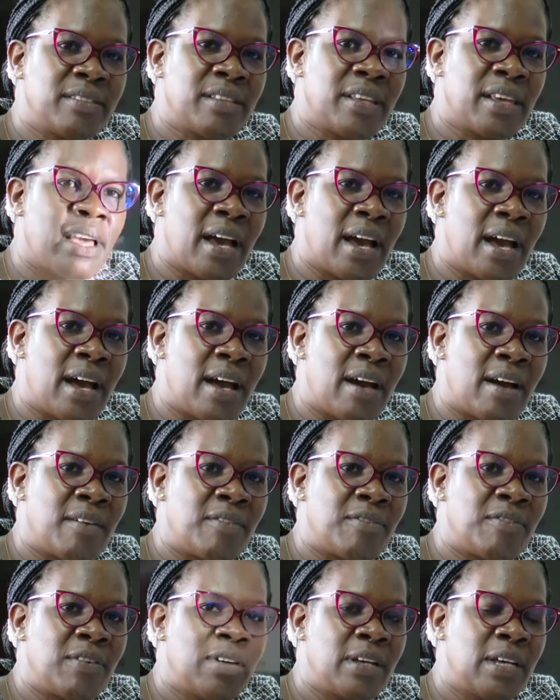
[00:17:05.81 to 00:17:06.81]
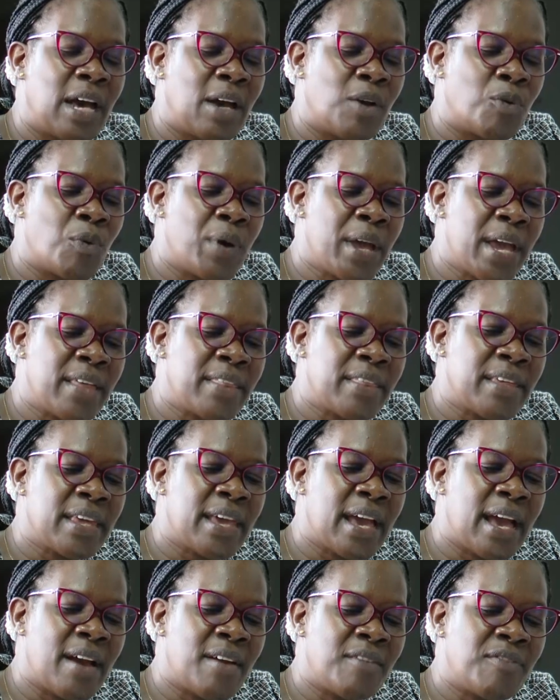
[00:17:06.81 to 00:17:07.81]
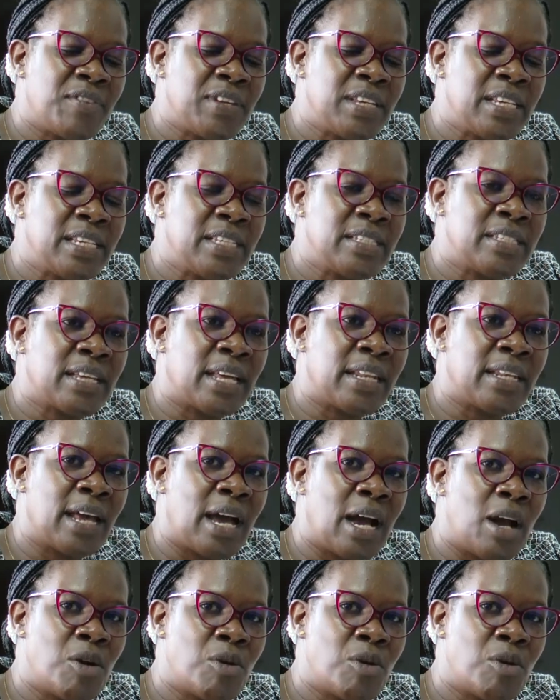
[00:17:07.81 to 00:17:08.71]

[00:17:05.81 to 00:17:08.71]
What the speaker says: they have, where they have it, and